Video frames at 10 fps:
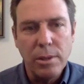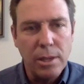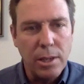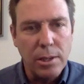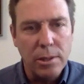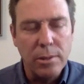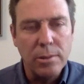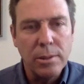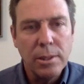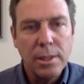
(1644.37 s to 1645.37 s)

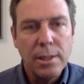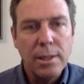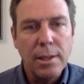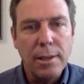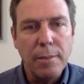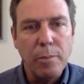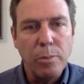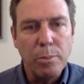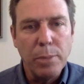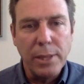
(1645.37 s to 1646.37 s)
know,
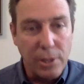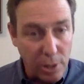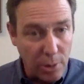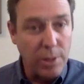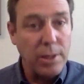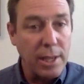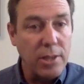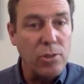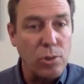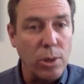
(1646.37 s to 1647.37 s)
but they know that they
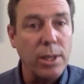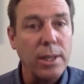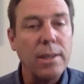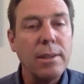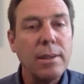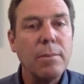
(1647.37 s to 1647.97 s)
enjoy it.